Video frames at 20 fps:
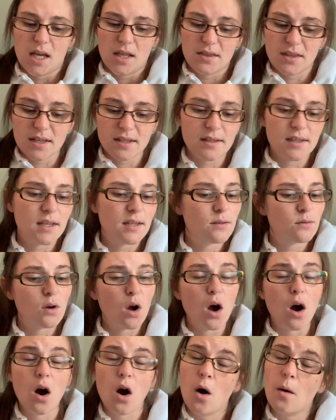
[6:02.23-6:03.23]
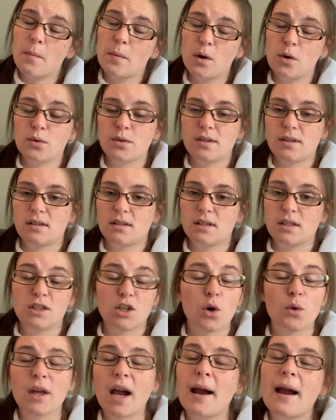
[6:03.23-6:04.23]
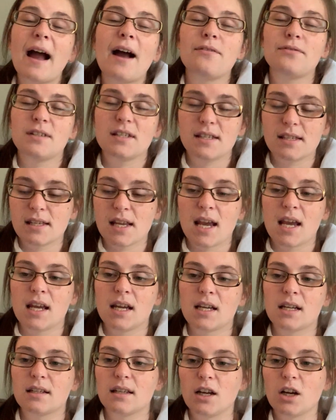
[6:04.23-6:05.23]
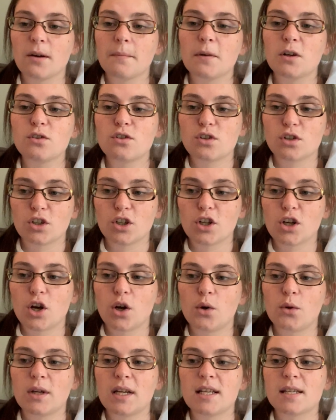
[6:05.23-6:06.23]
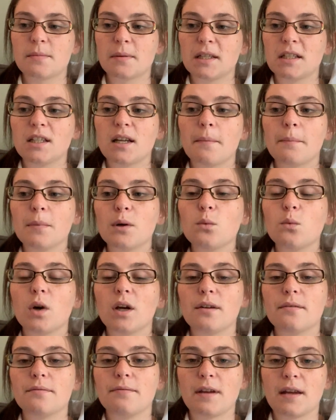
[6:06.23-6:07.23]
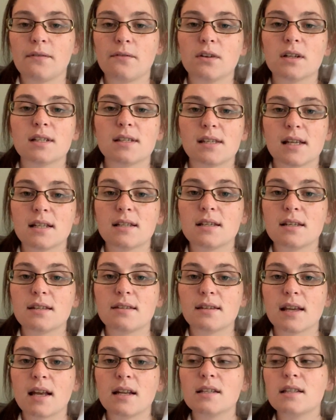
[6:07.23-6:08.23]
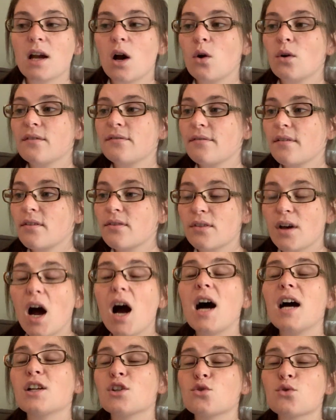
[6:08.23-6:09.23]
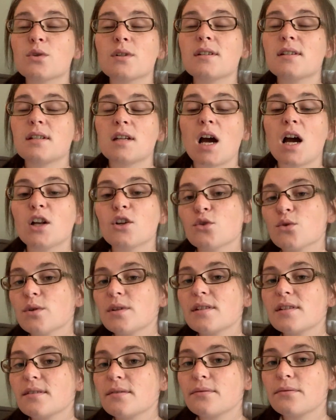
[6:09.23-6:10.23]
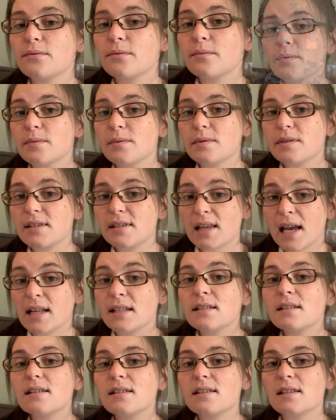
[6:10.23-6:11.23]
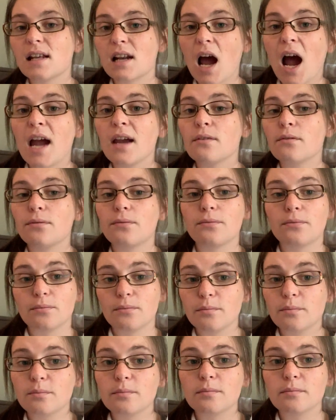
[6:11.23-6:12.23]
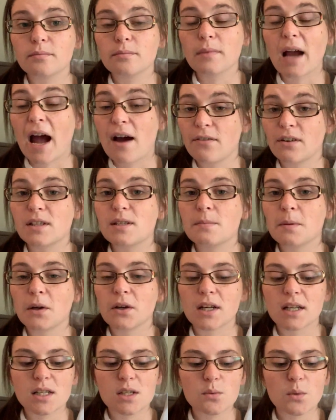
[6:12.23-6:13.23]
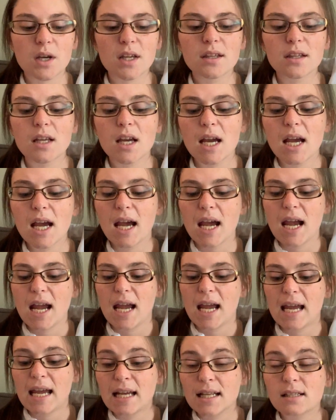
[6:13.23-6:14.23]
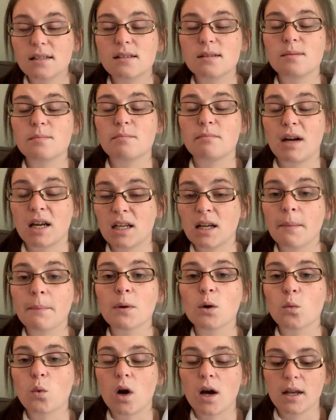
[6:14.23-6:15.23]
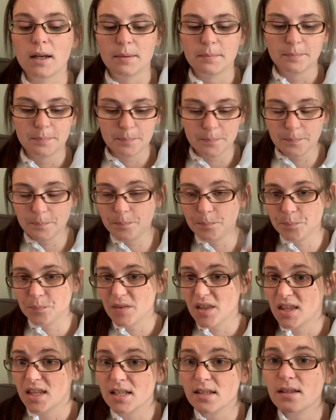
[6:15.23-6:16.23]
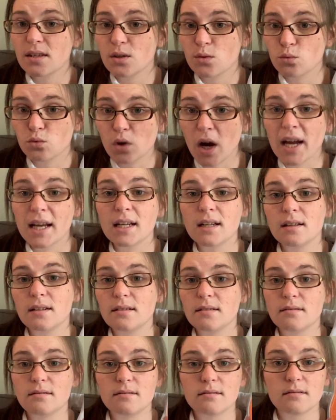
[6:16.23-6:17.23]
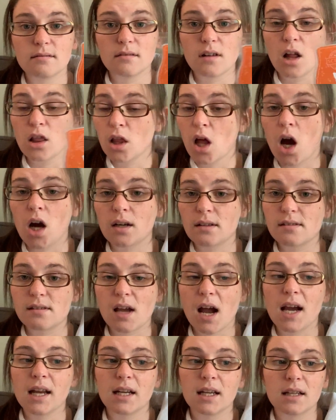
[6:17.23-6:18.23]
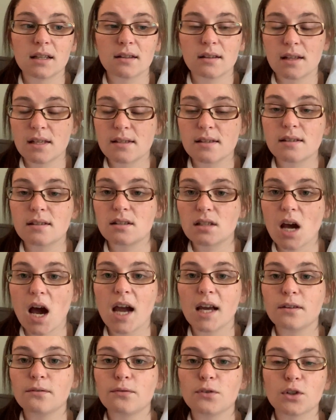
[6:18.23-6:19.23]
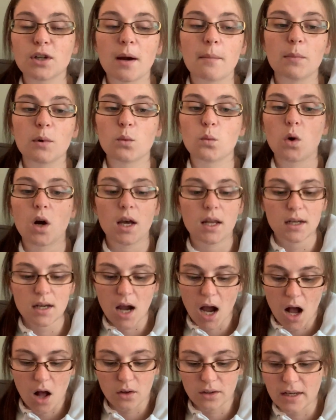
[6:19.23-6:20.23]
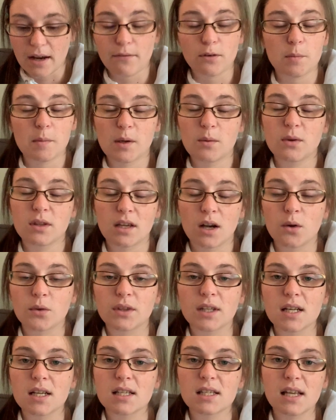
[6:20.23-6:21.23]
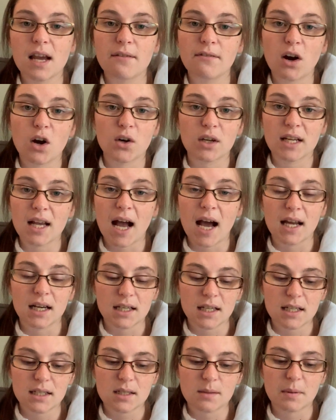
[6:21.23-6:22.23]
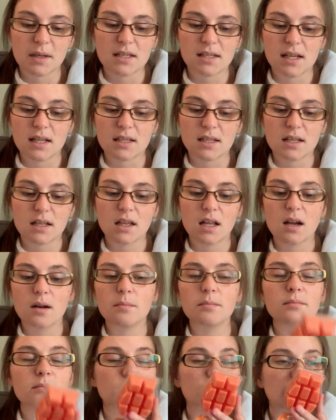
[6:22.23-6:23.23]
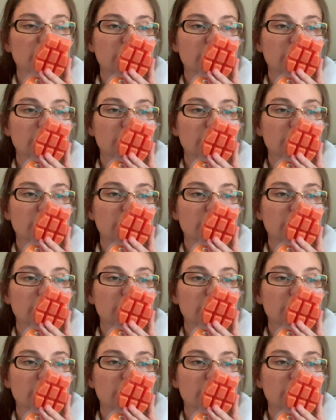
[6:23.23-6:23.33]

This is I have to say, Caramel Sugar Cone is my #1 favorite Scentsy scent out of the hundreds and hundreds of scents that have experience with. It's my #1. This is right alongside it. This is tied for #1. I'll never be without this. I've already added it to my Scentsy club.